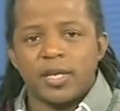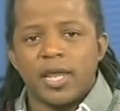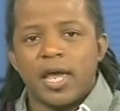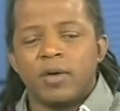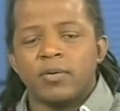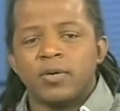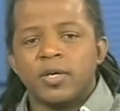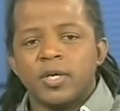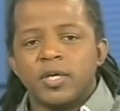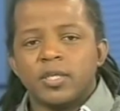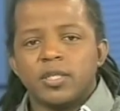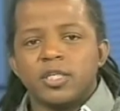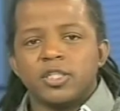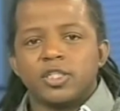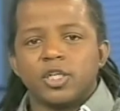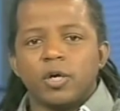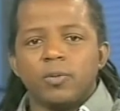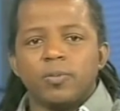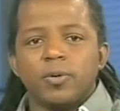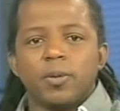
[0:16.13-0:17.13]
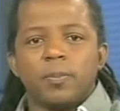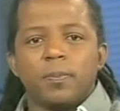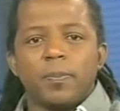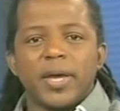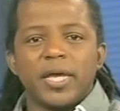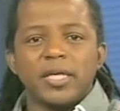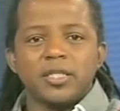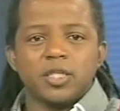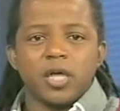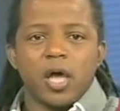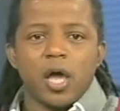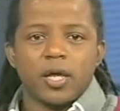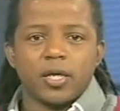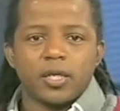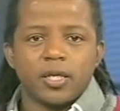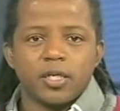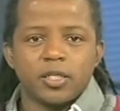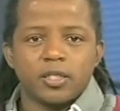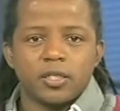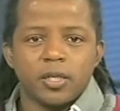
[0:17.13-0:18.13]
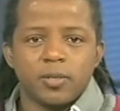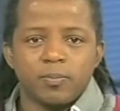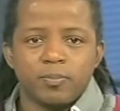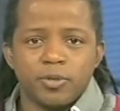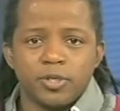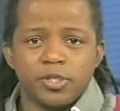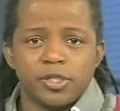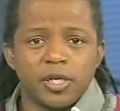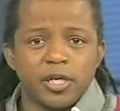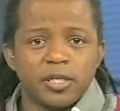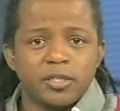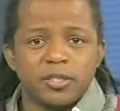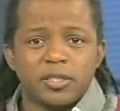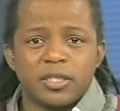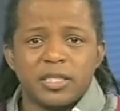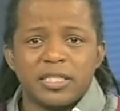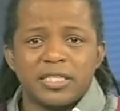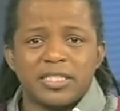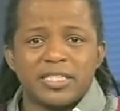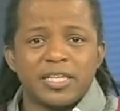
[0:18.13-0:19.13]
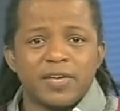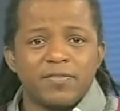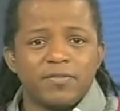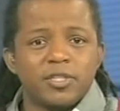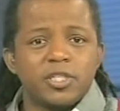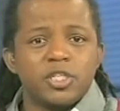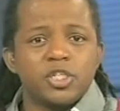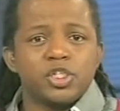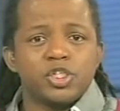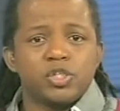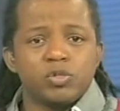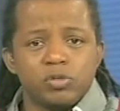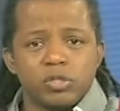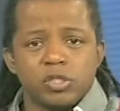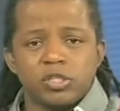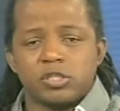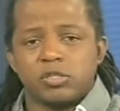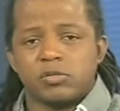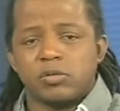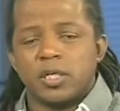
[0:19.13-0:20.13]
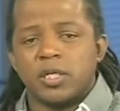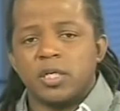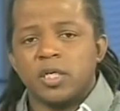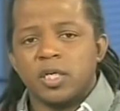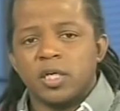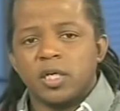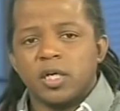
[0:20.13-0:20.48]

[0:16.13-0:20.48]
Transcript: Now, the Joburg-based architect appreciates the 70 Juta Street,